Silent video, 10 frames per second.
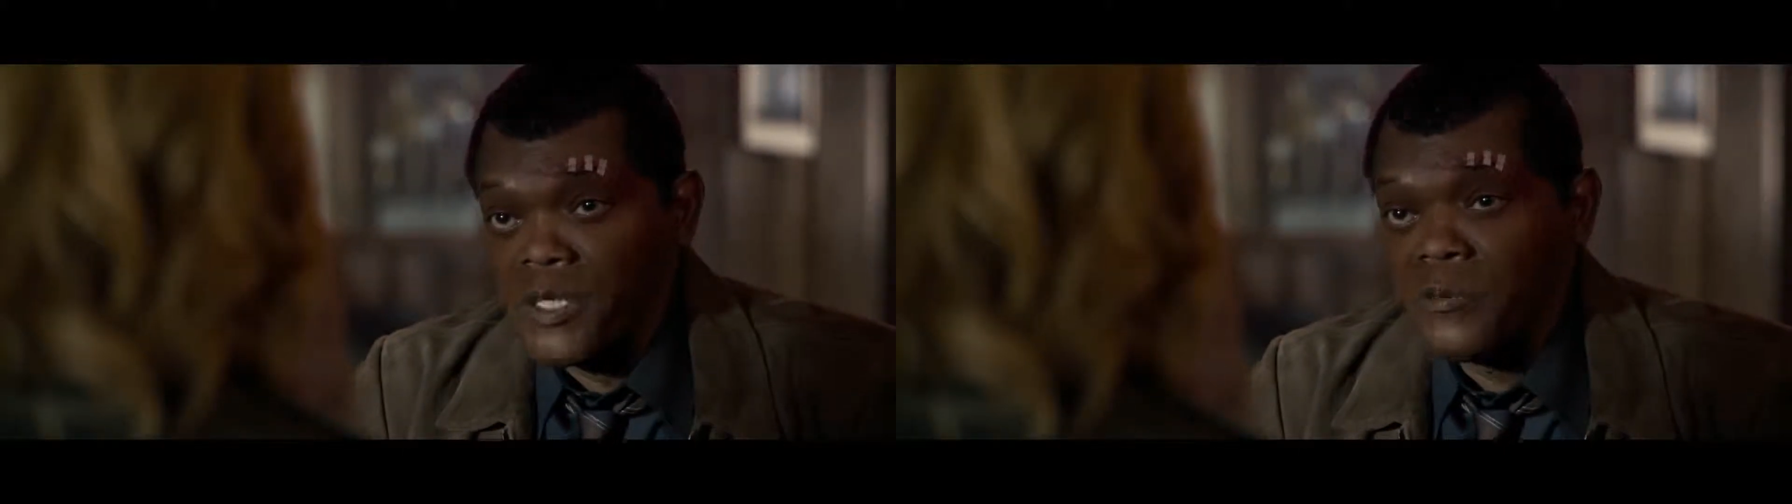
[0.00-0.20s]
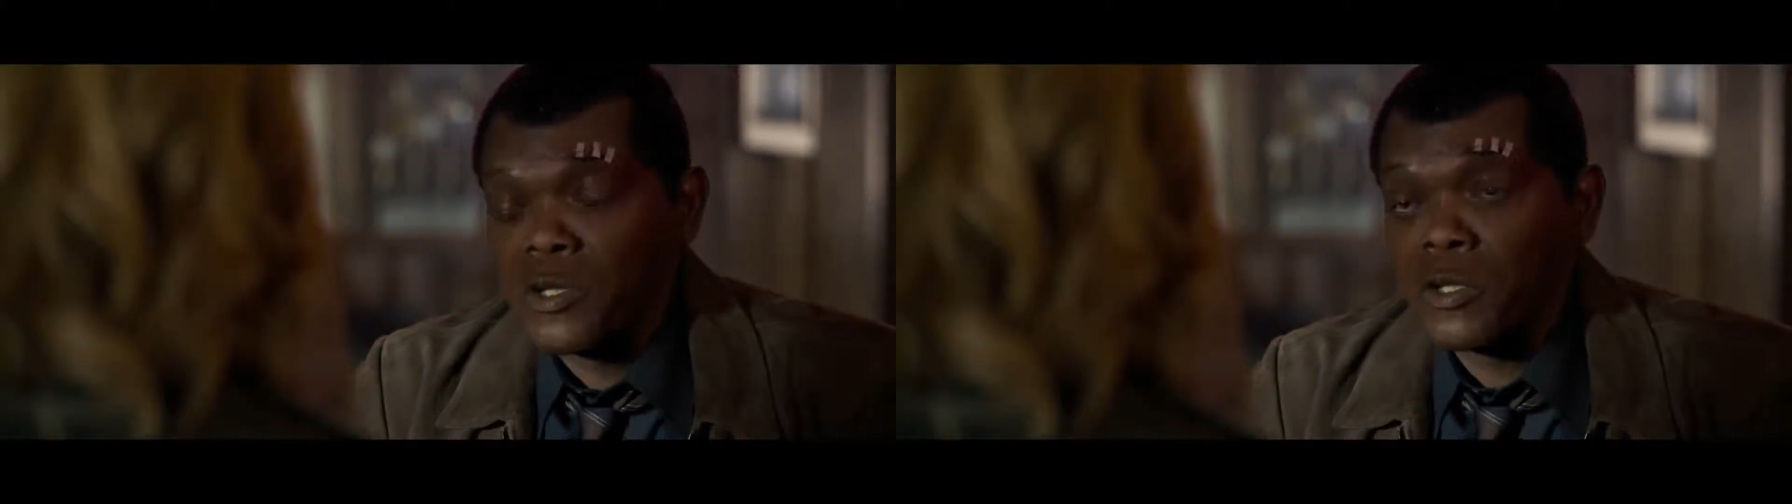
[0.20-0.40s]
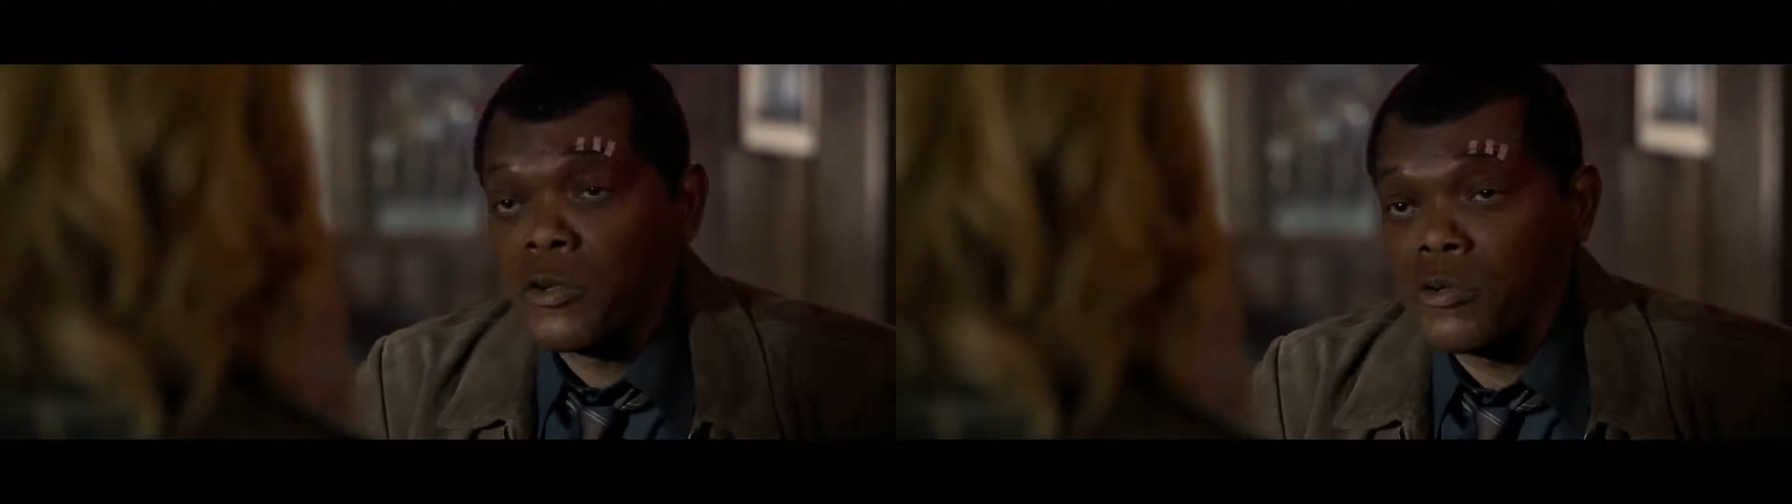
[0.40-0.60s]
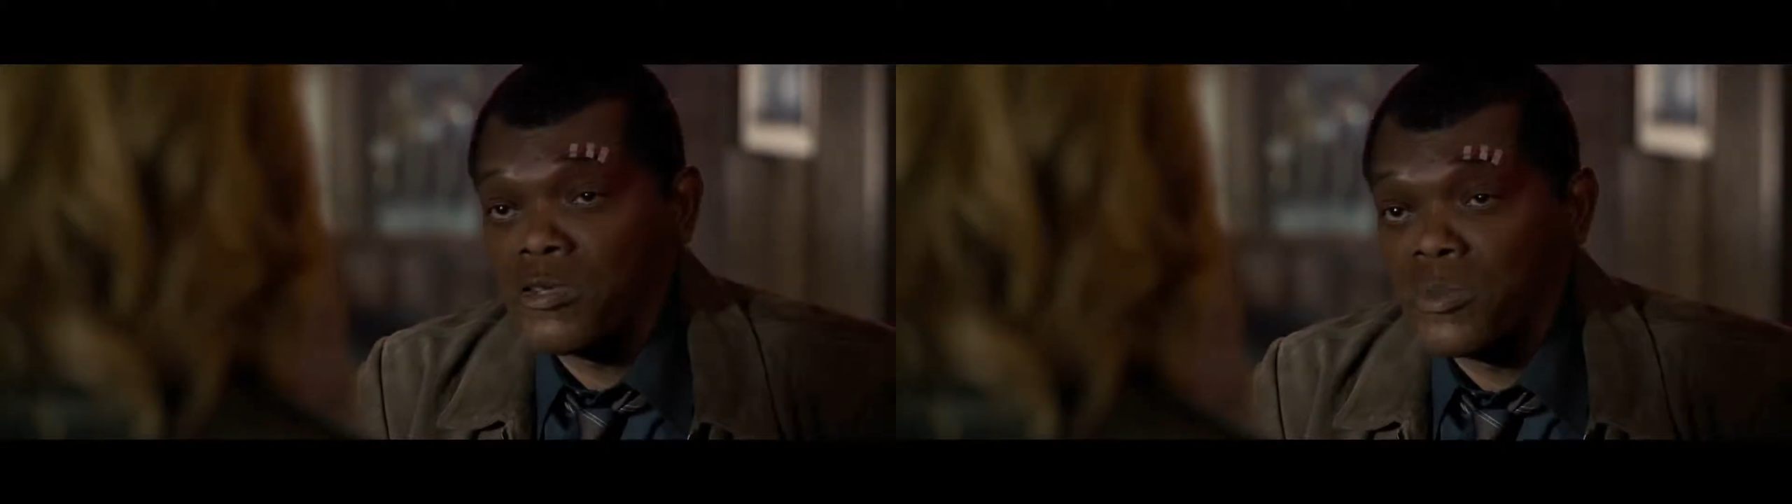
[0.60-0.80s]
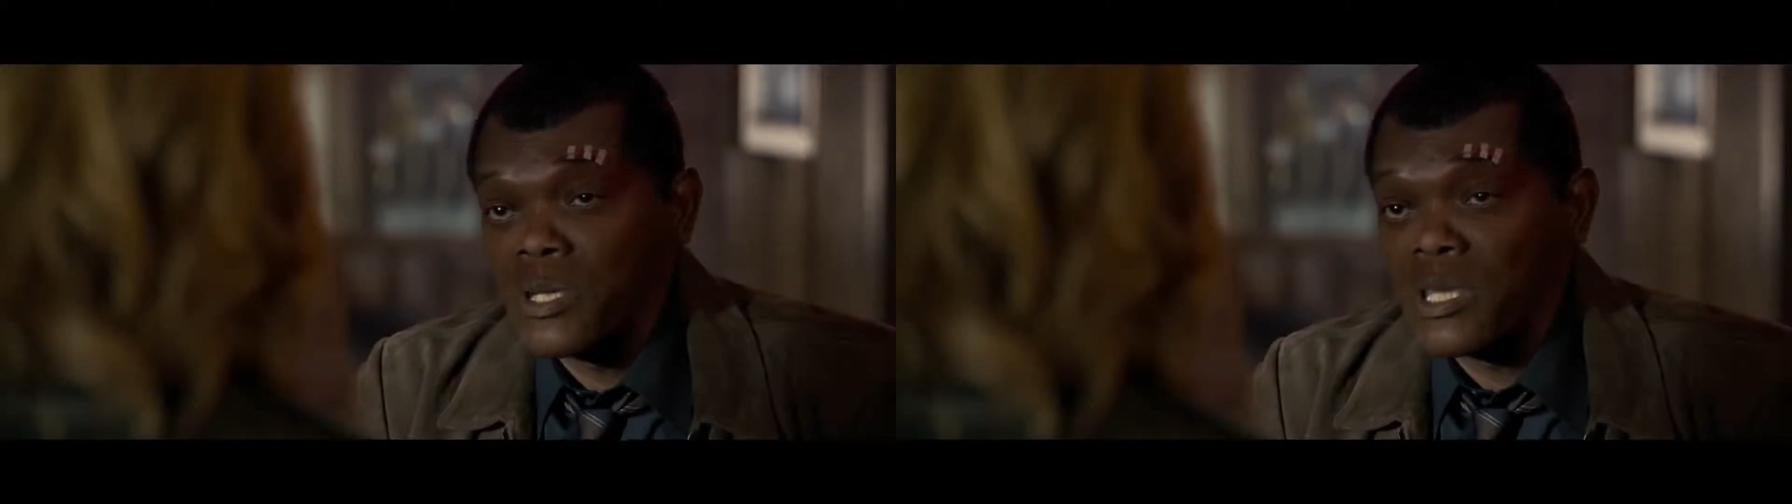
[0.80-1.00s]
Never
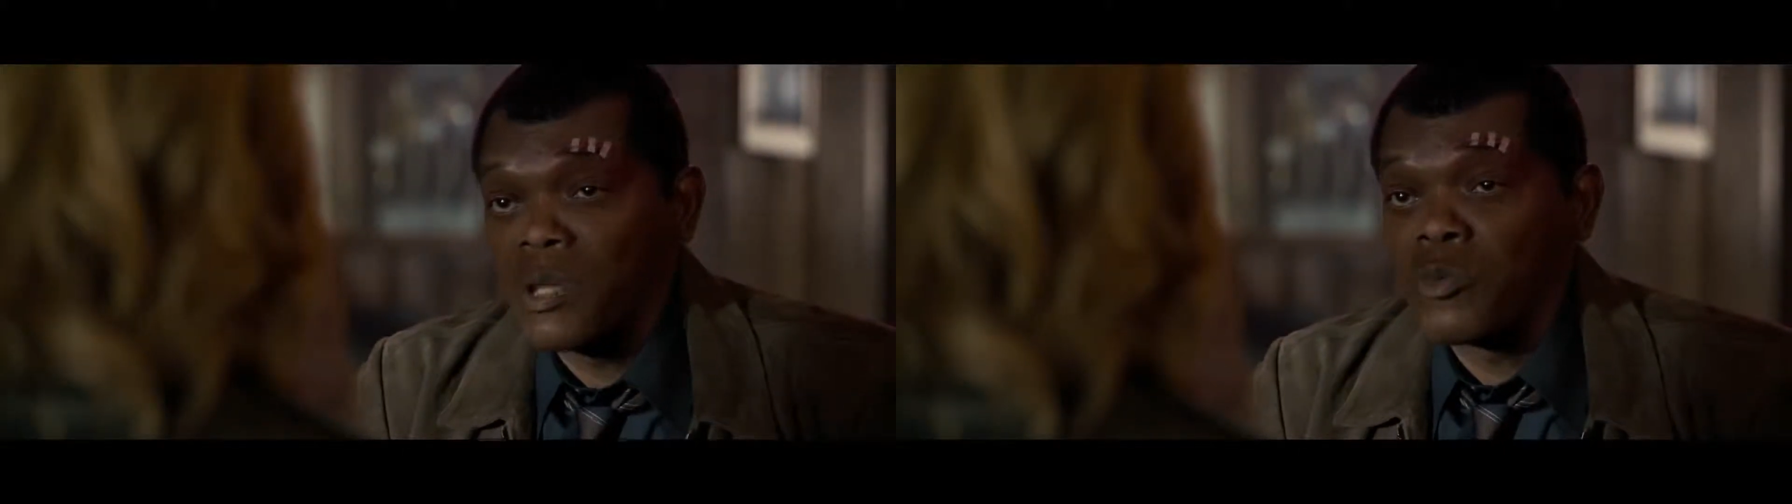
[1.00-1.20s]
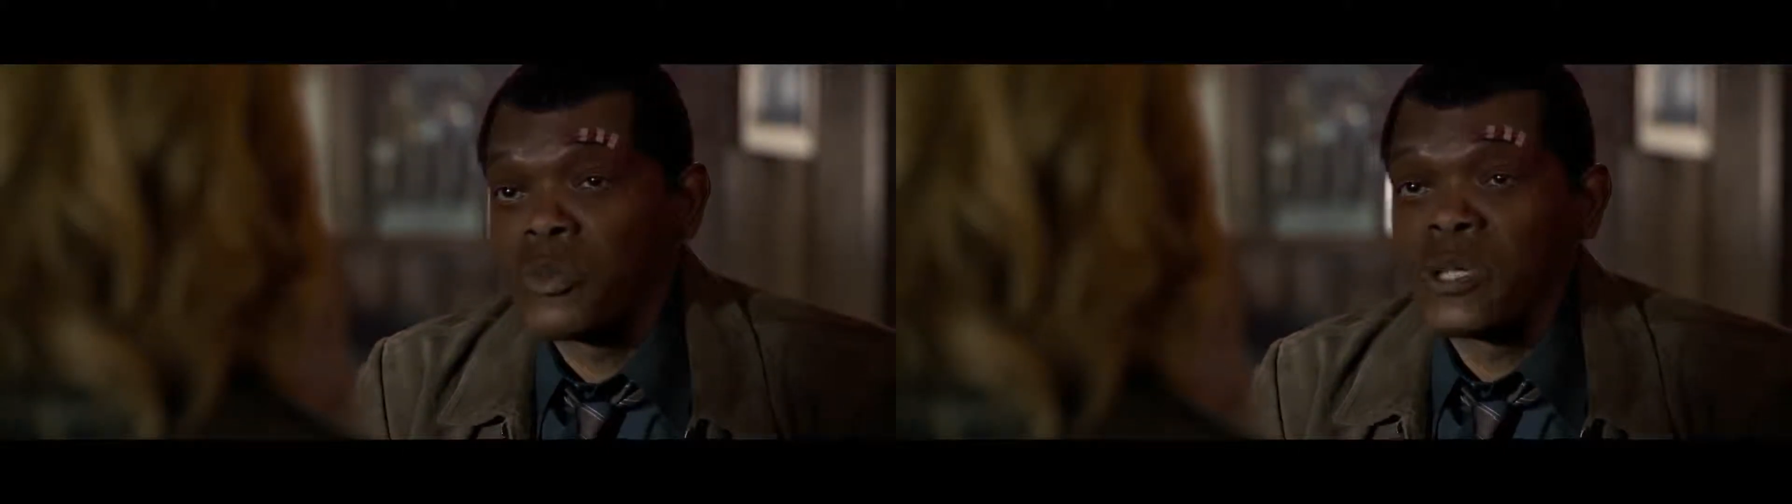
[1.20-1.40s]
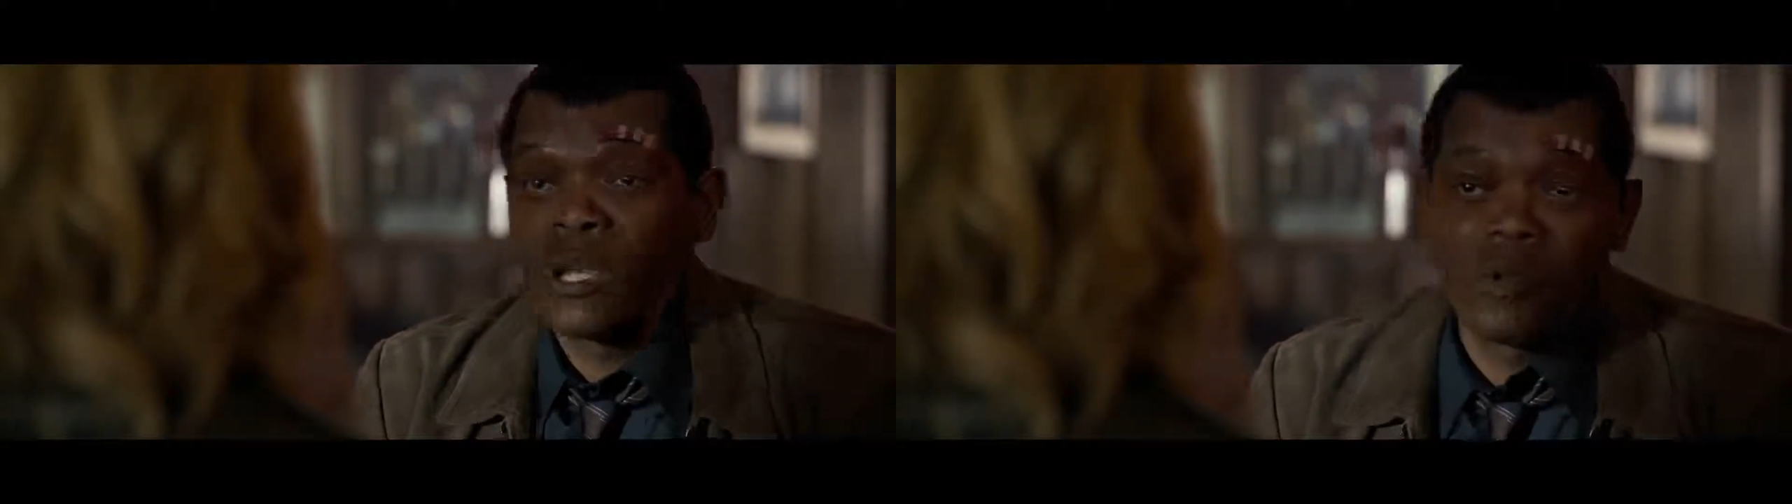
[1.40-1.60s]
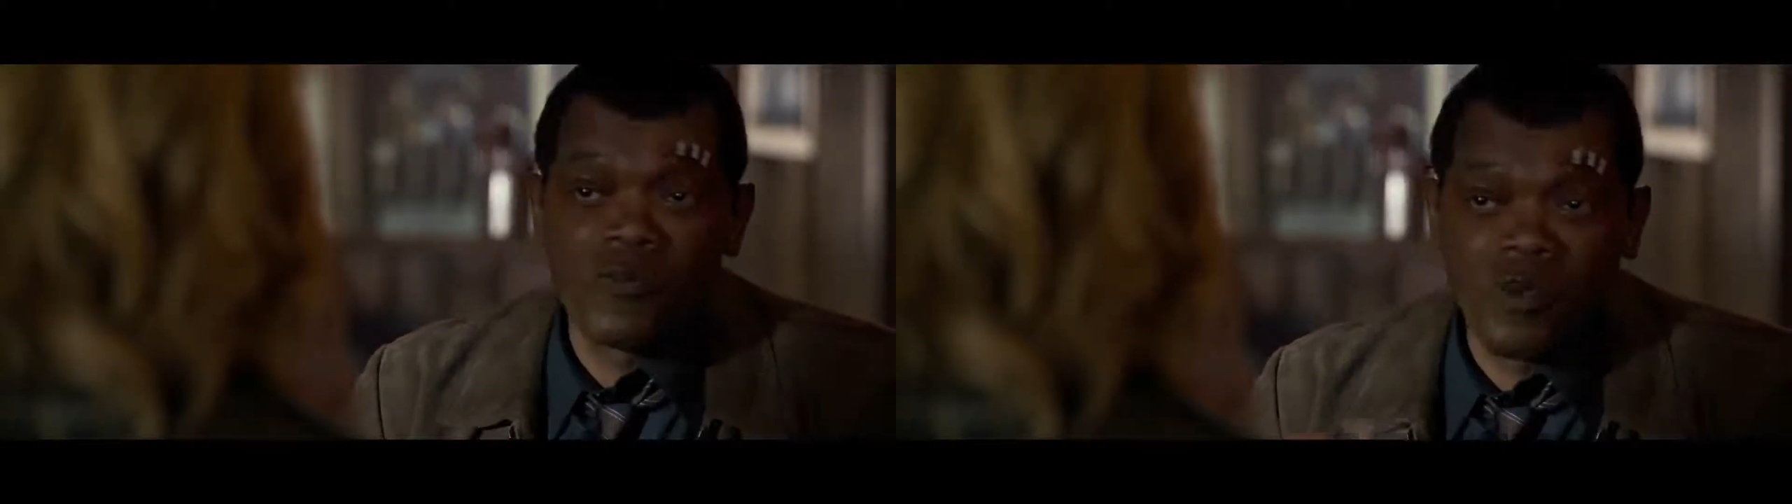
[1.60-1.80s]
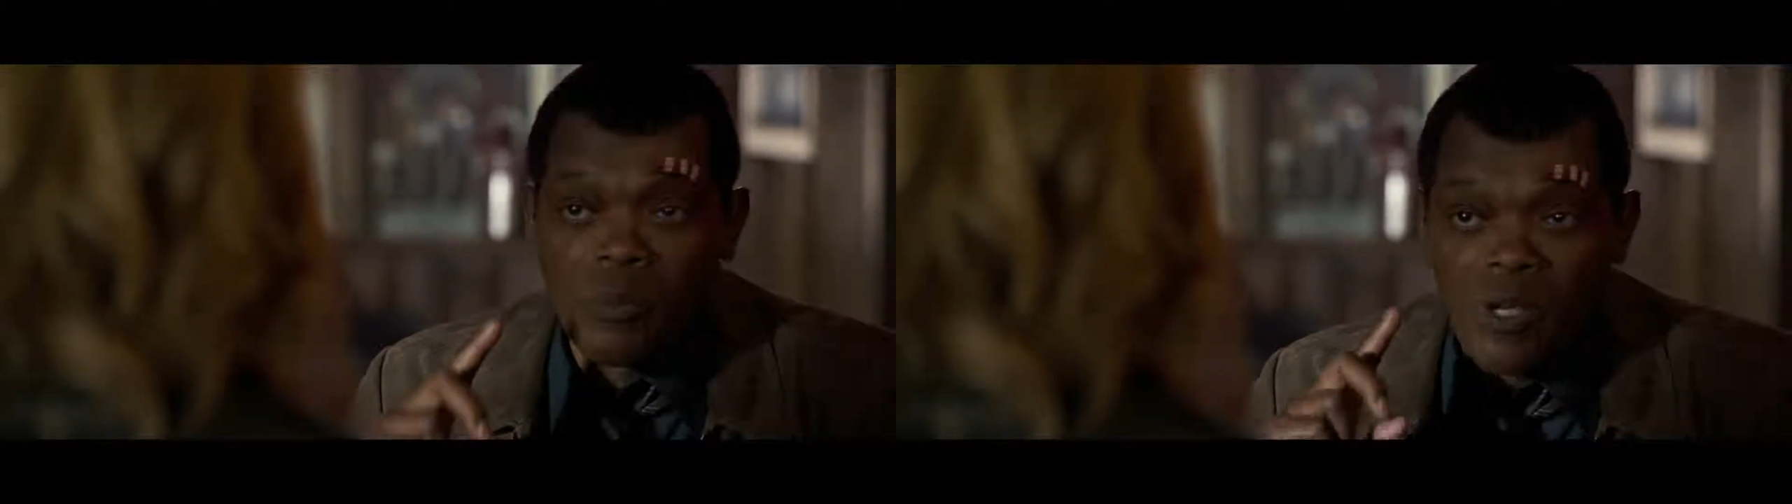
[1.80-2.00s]
occurred to me they would be
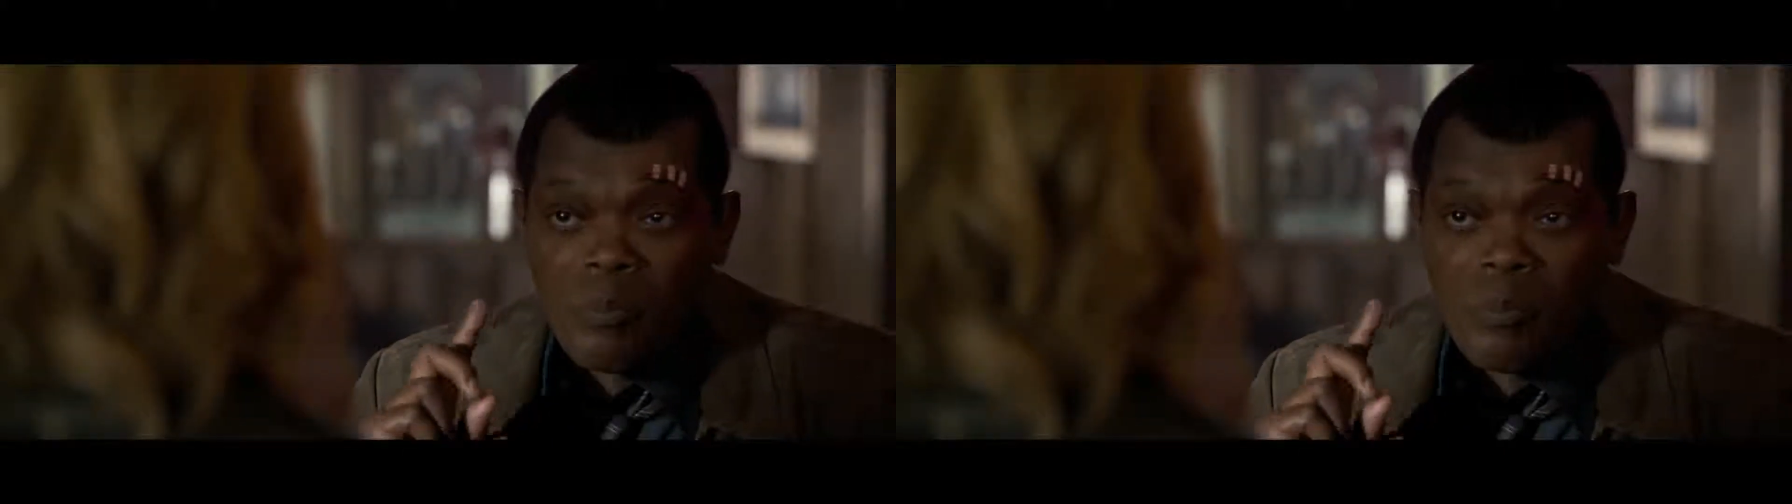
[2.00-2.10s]
coming from